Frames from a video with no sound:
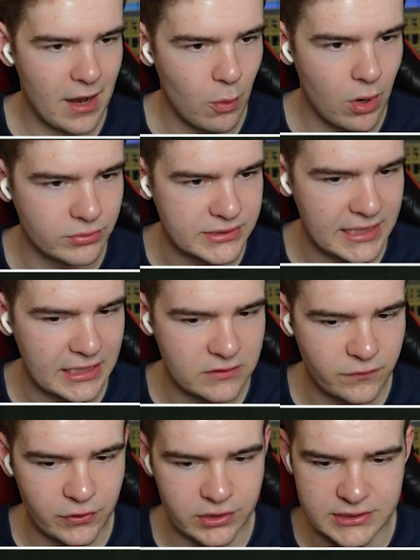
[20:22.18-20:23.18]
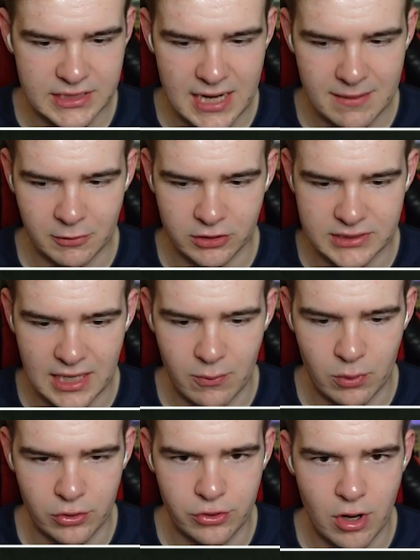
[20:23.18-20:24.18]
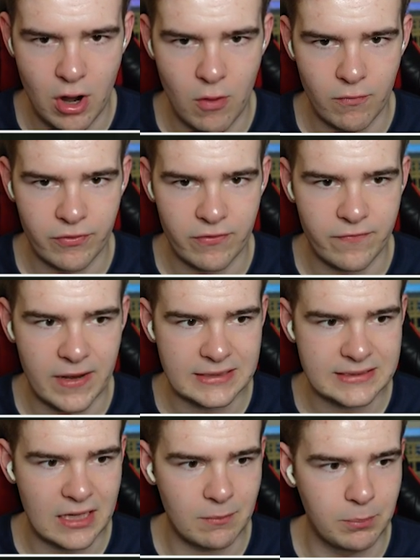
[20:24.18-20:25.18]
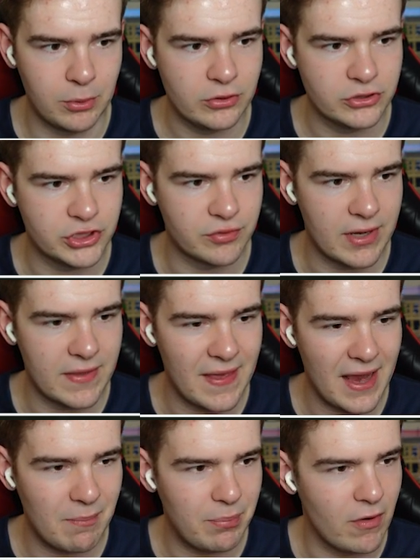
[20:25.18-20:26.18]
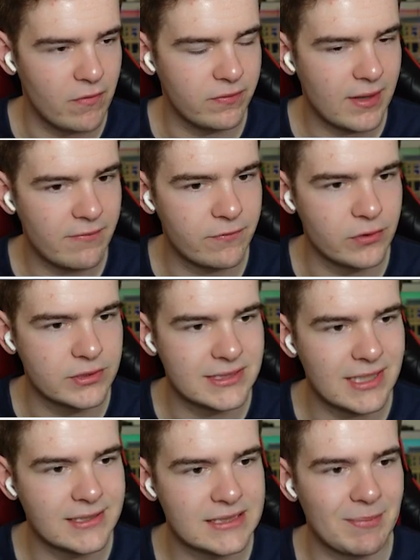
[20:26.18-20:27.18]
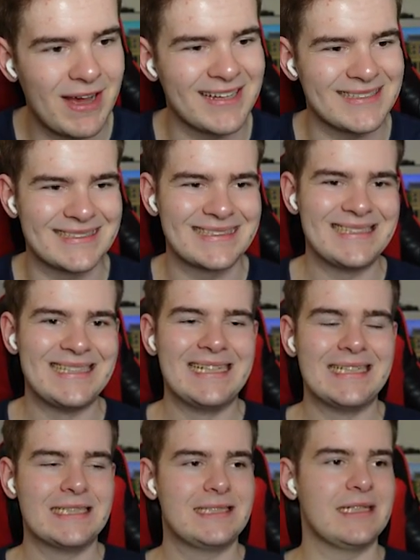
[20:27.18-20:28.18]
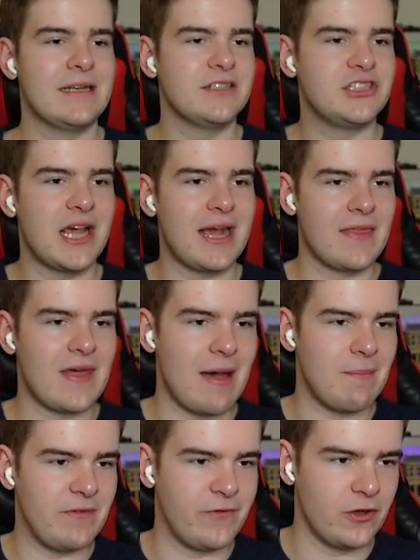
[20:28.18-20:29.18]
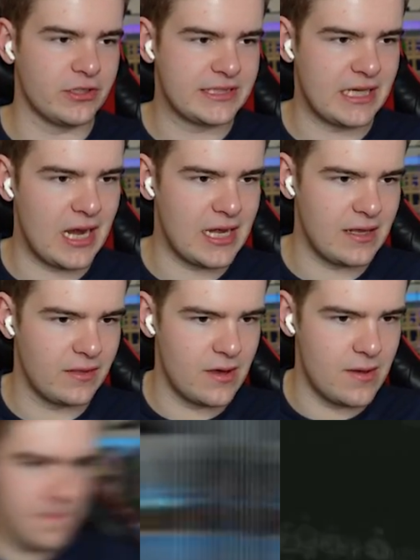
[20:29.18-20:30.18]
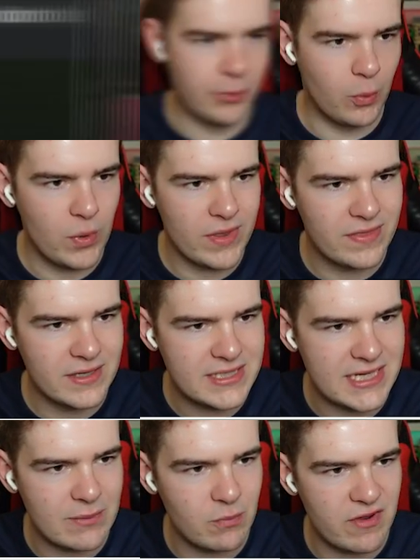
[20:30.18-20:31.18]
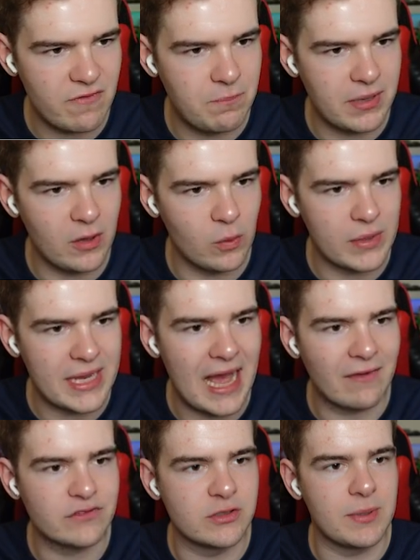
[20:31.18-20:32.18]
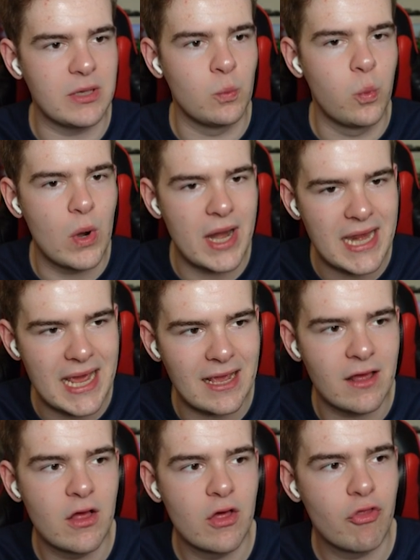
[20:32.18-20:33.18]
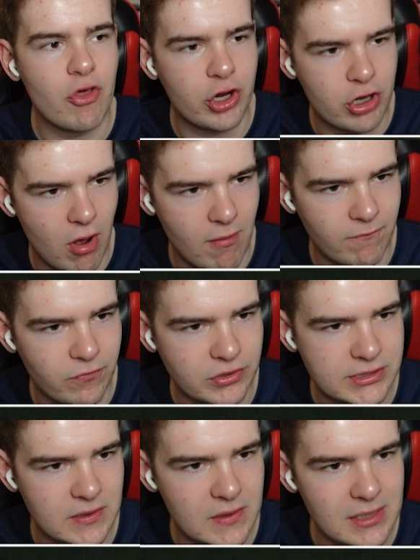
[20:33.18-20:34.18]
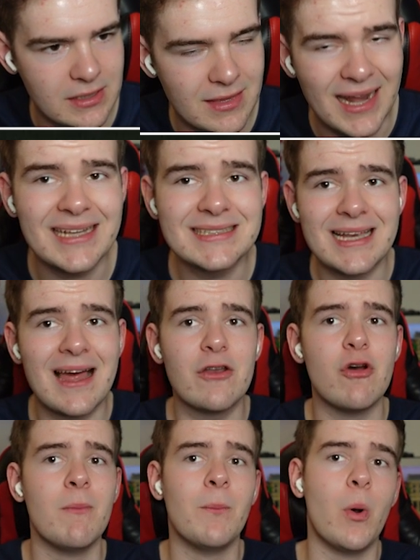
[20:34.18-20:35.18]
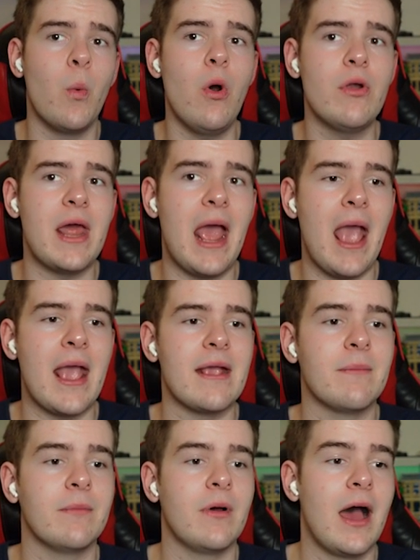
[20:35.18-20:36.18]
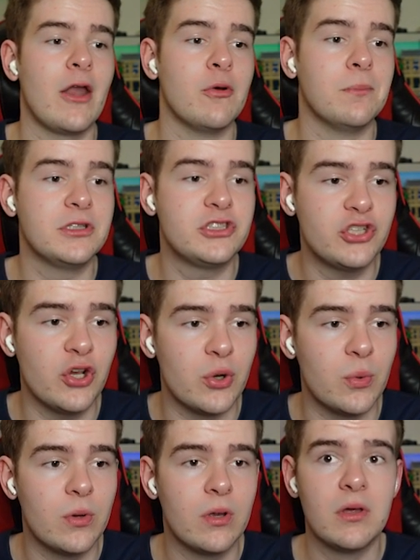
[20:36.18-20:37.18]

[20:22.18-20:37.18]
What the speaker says: I won't say his first name because I will know for a fact I'll butcher it. They are both left-footed centre-backs. Didn't check that before signing them. But with the team we've built, we have to be winning the Conference League. That is our number one aim. Our number two